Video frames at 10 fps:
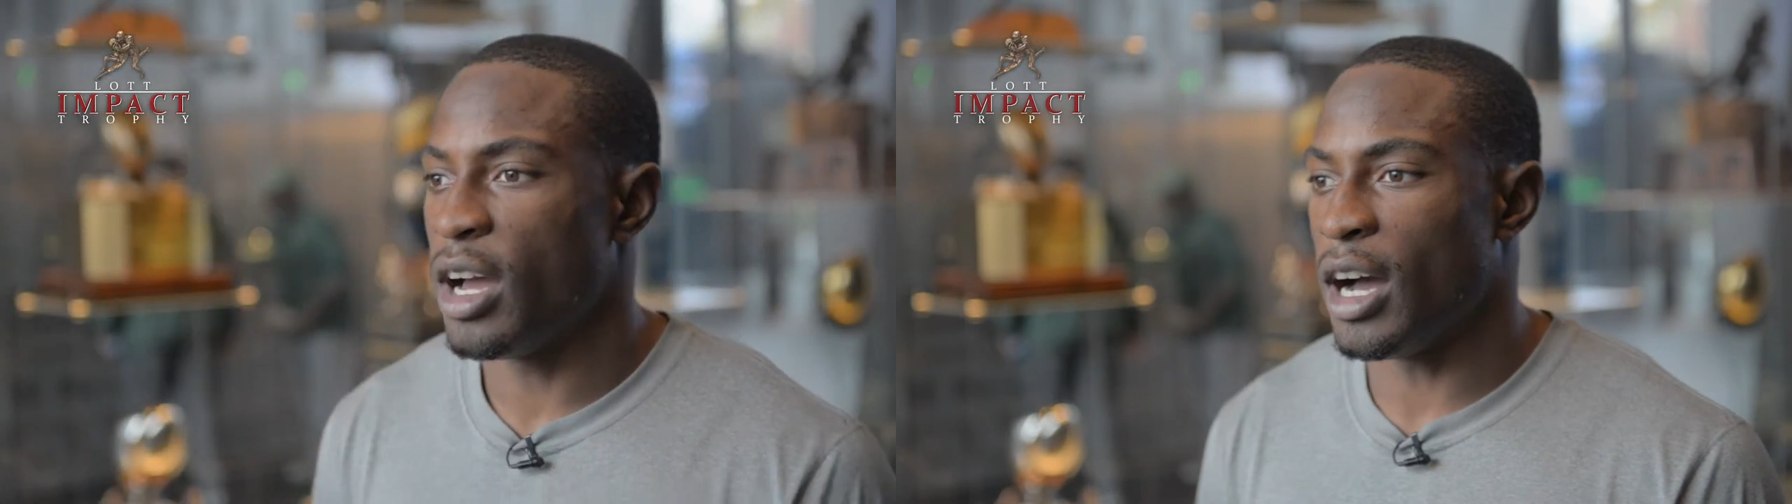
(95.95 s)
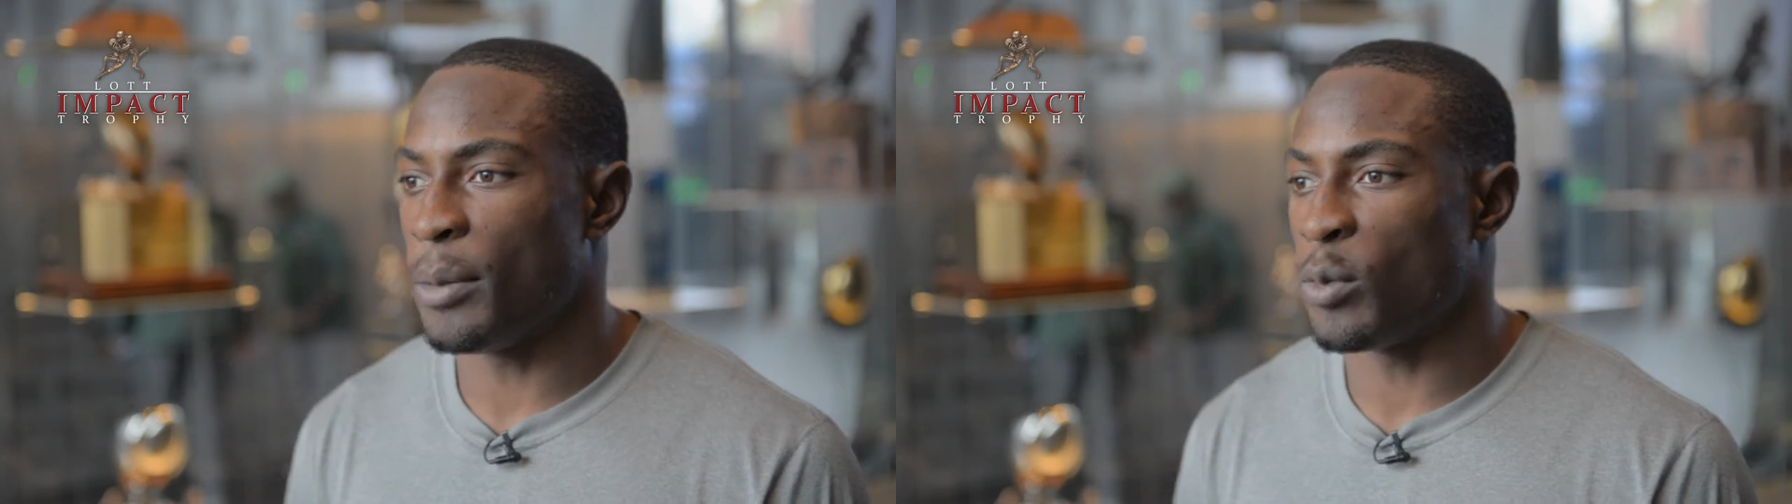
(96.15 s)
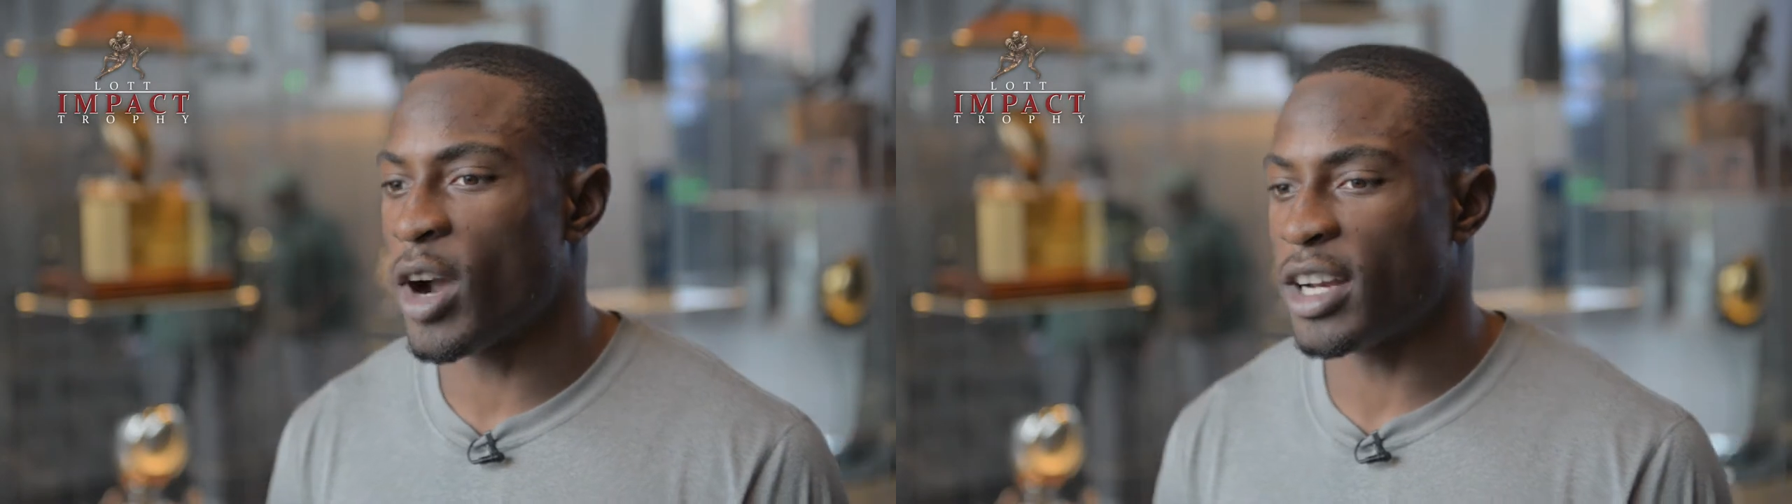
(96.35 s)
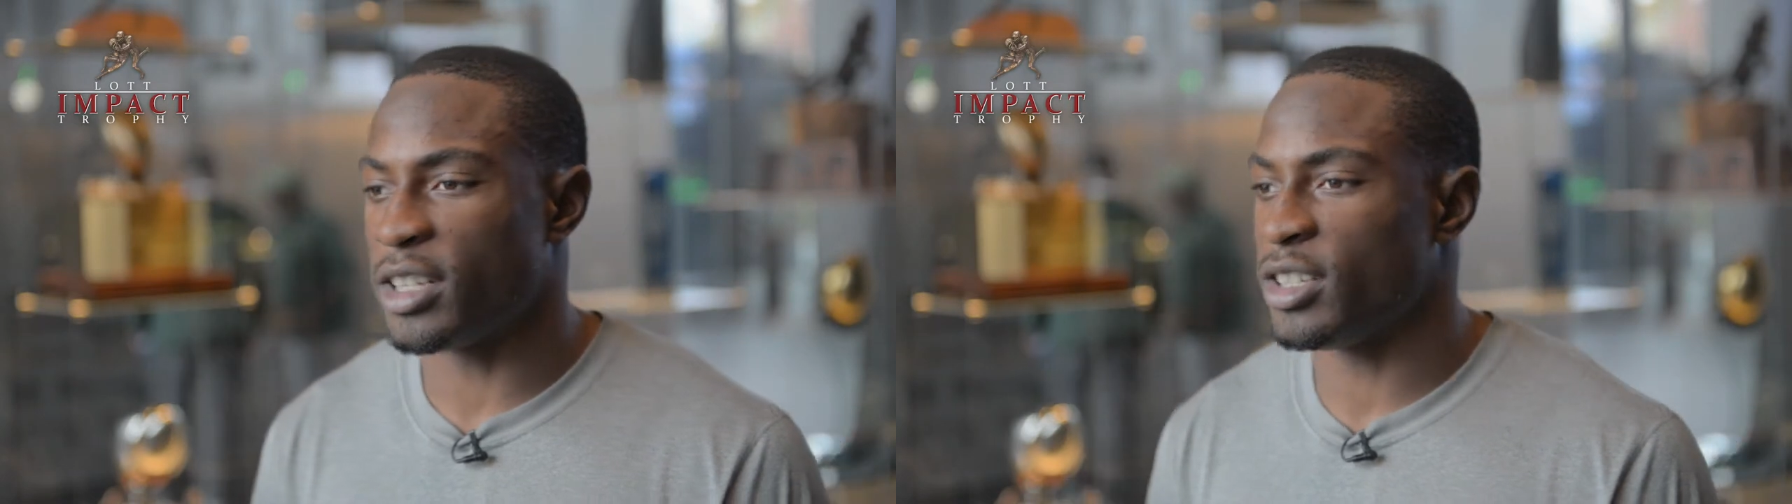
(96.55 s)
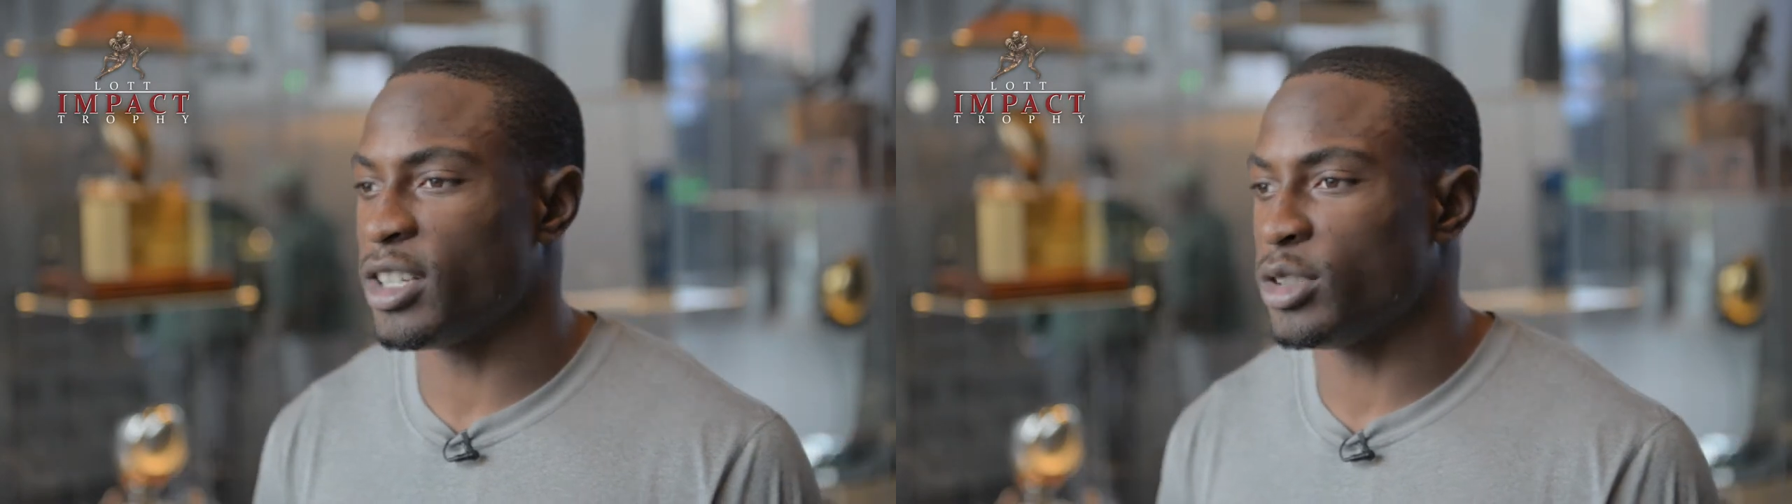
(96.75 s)

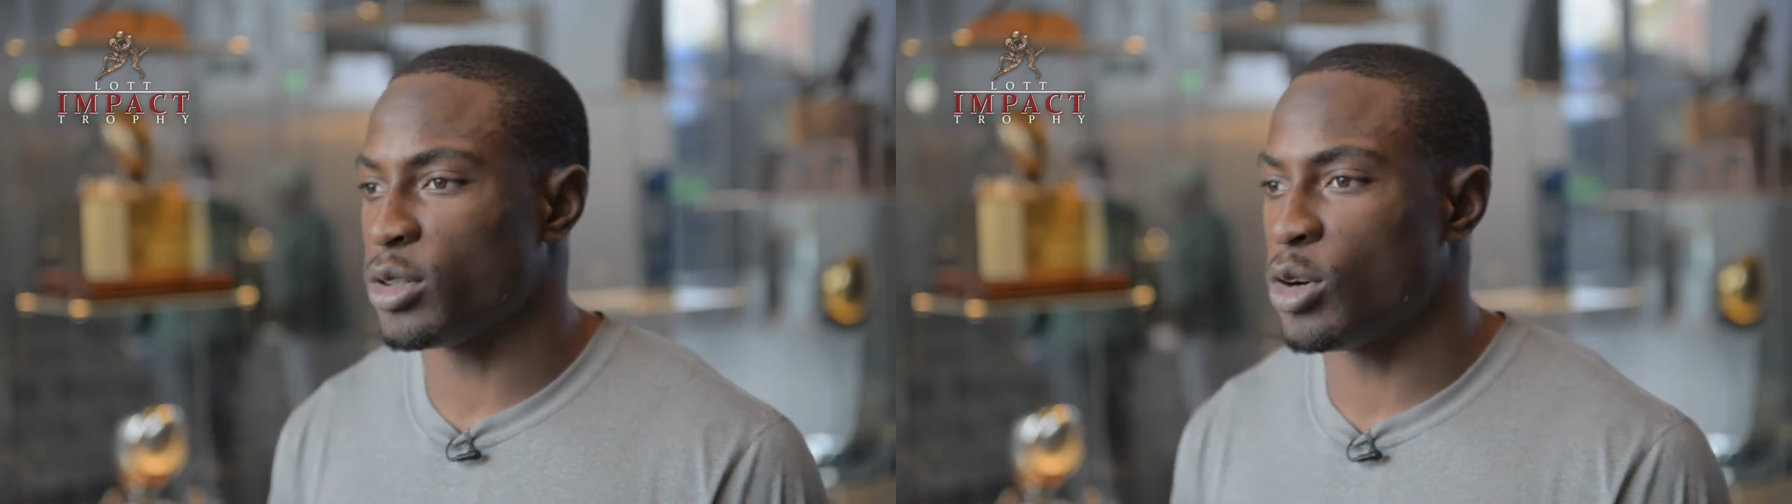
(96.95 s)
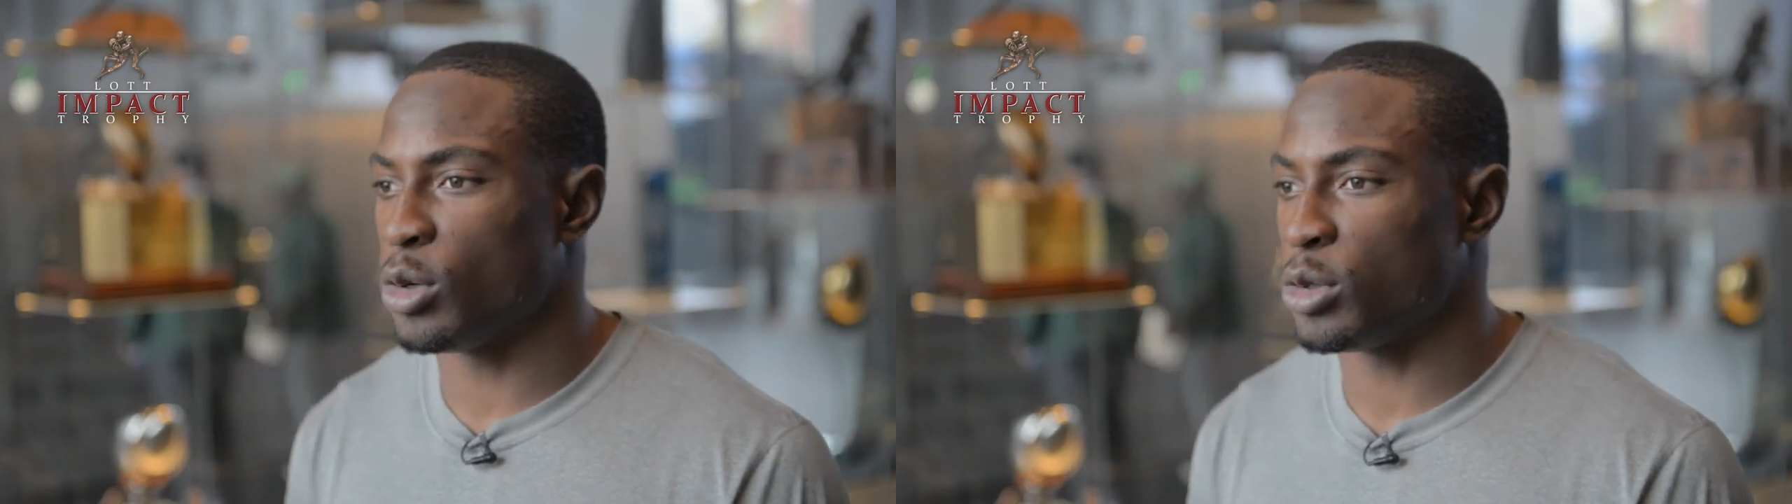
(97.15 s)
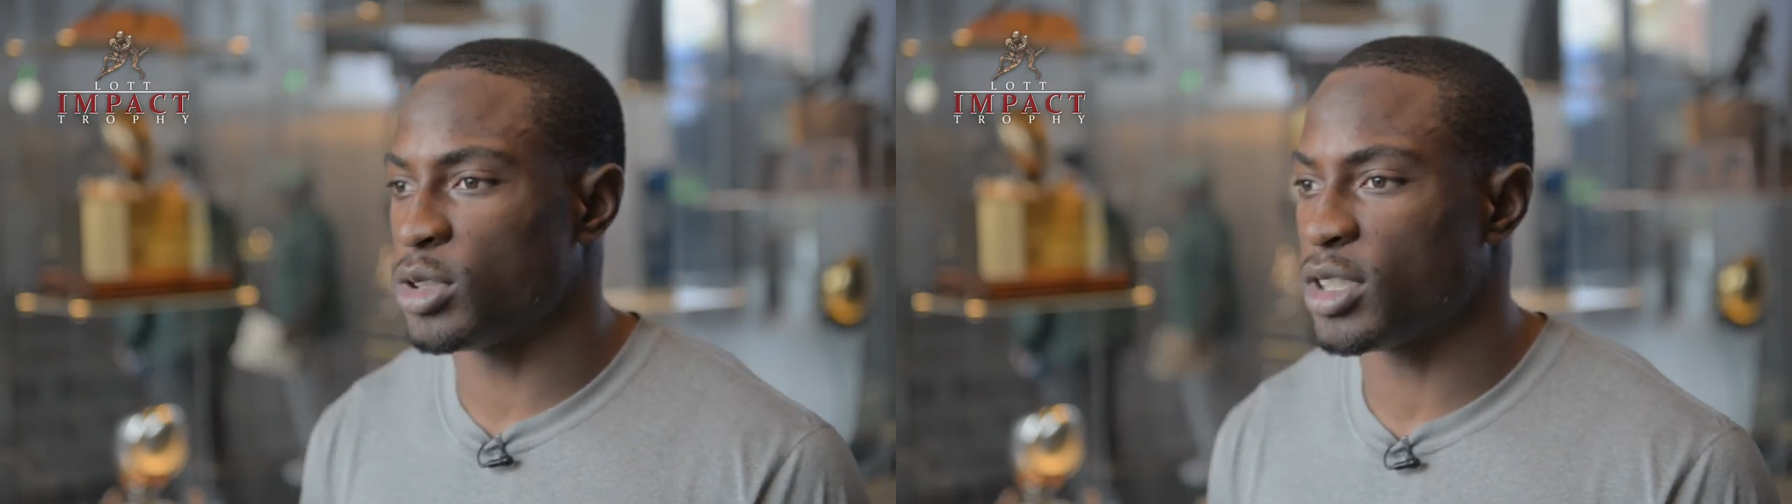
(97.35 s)
Writing down your goals,